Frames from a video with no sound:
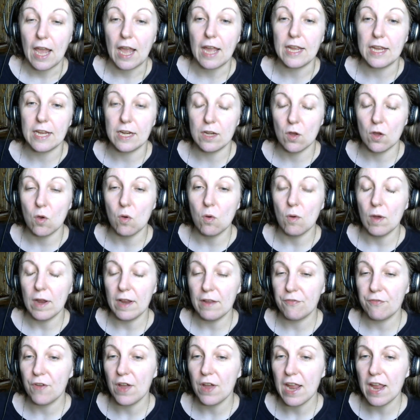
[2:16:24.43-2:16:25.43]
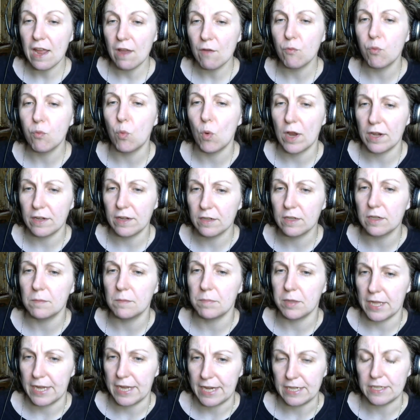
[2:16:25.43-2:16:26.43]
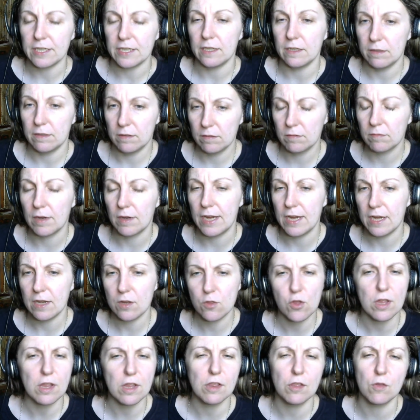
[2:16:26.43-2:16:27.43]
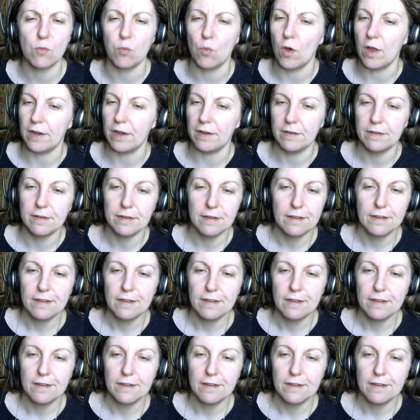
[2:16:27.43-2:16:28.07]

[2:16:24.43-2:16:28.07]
You know, if I have one complaint, right, just one,